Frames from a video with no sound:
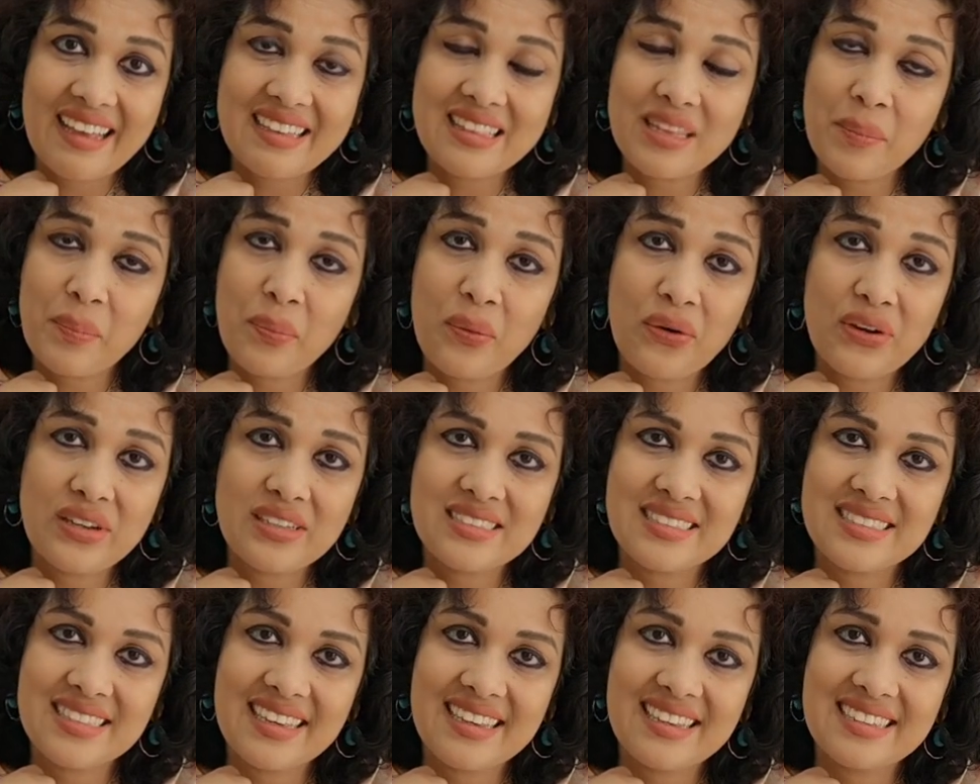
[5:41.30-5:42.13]
And the
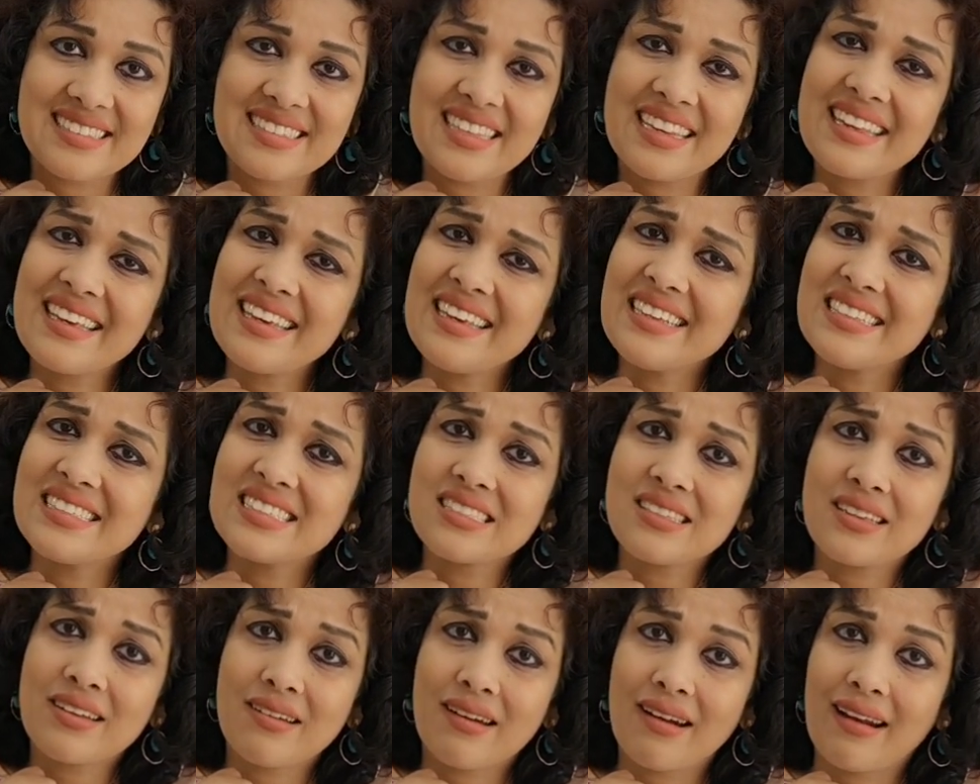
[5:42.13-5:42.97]
poet says that he
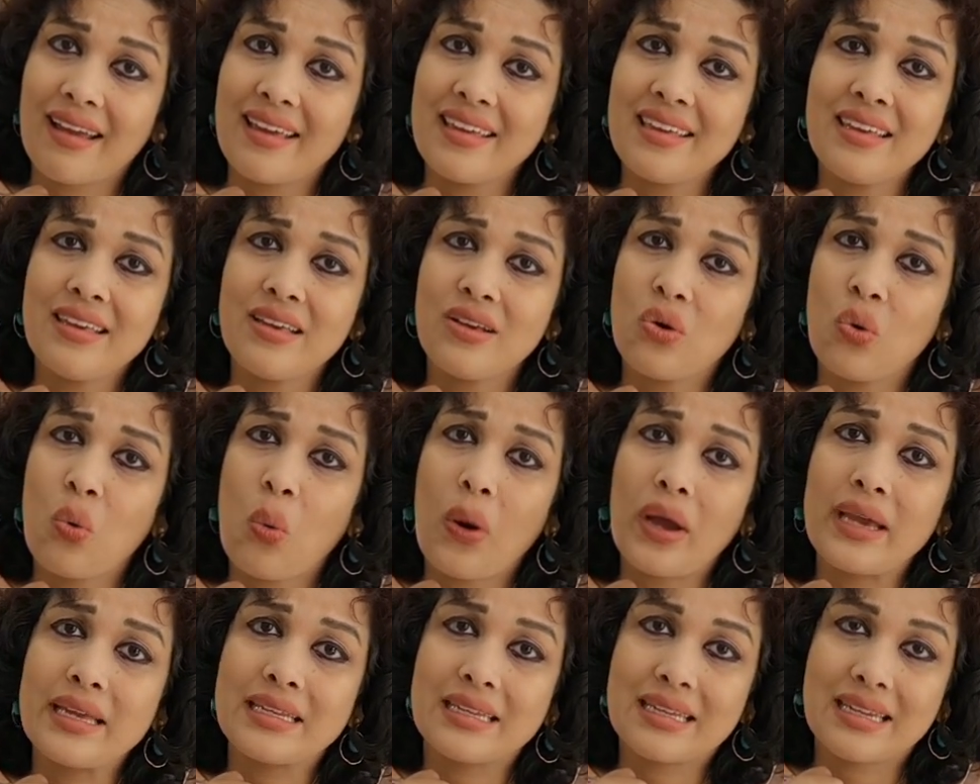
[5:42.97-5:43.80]
is crying
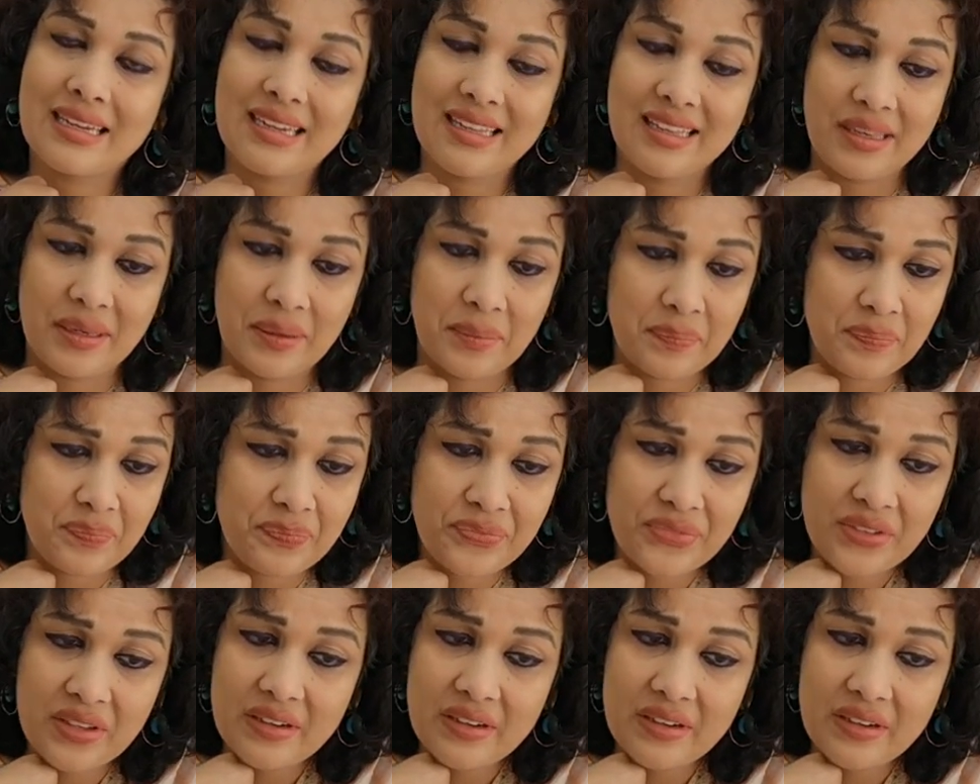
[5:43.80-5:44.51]
quietly.